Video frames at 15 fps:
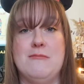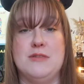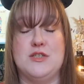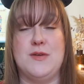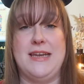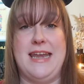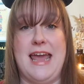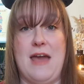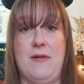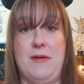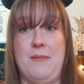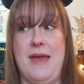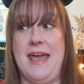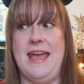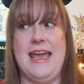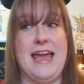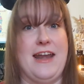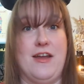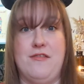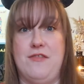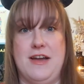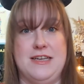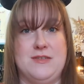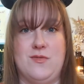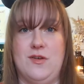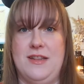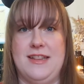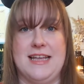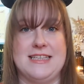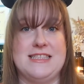between now and May, and I find
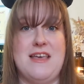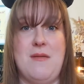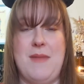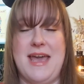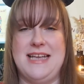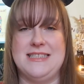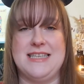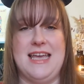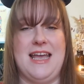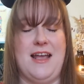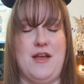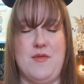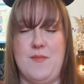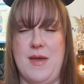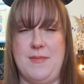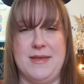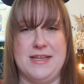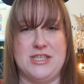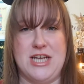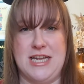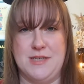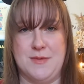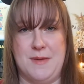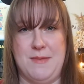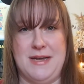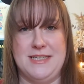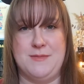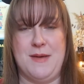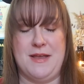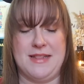one that's amazing, maybe I'll change my
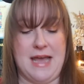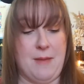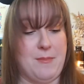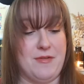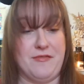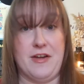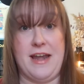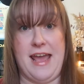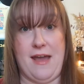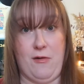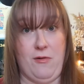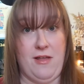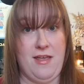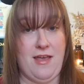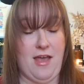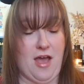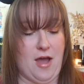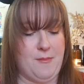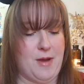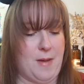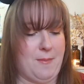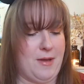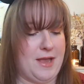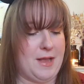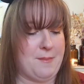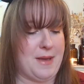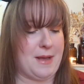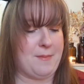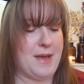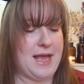mind about that. But for now, I'm not buying a
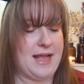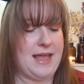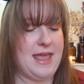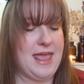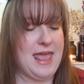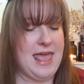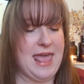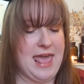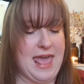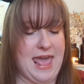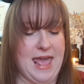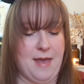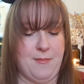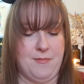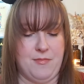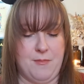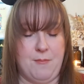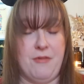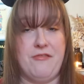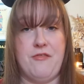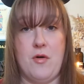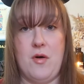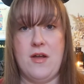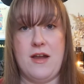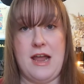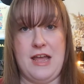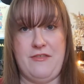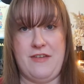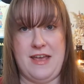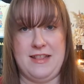backpack. Um, before
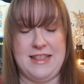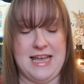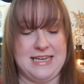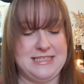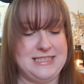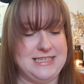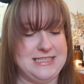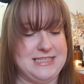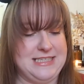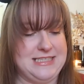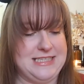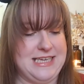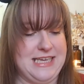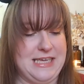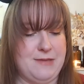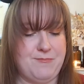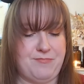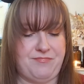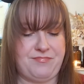I found that Disney D,